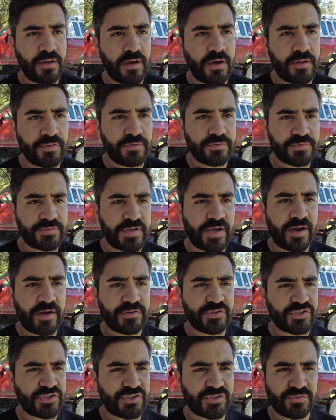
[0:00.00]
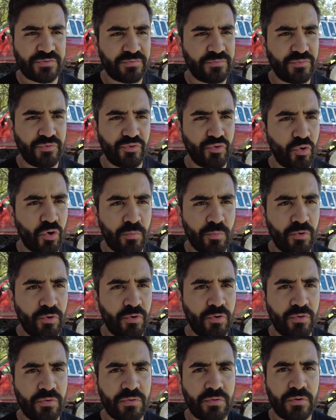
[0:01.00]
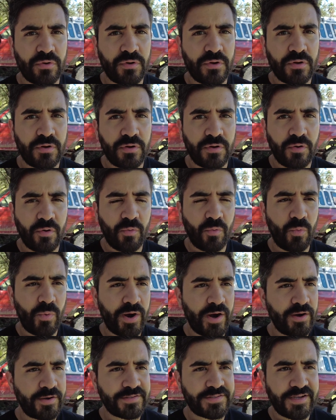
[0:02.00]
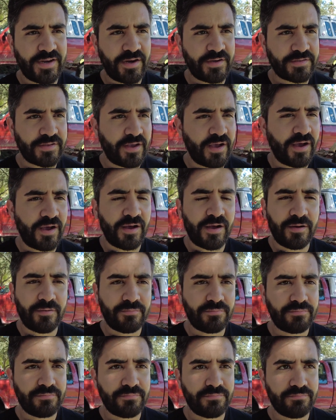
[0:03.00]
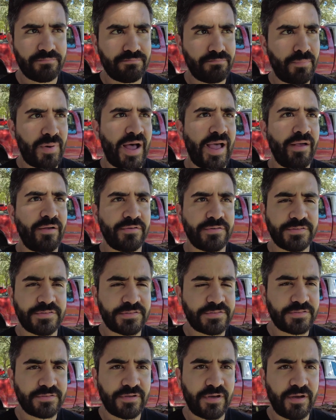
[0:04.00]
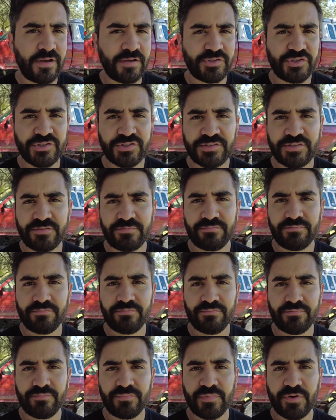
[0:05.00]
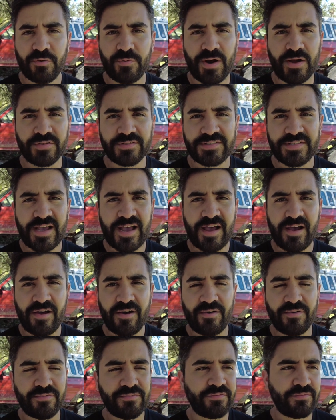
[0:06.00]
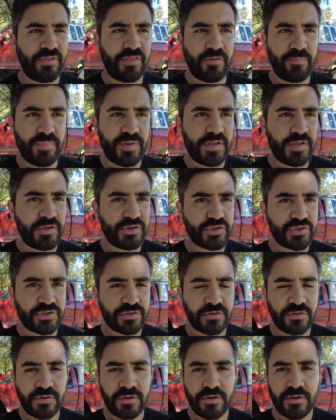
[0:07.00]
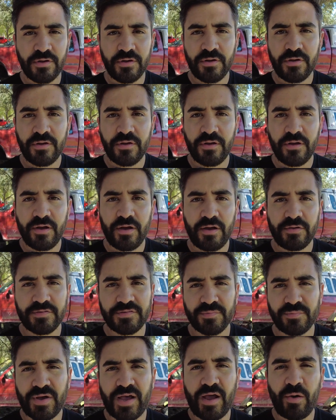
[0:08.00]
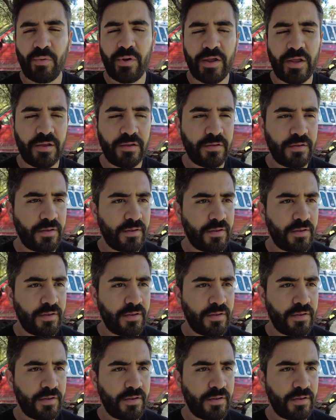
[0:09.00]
those tires, just normal wear and tear miles, just around town, to the beach, some highway.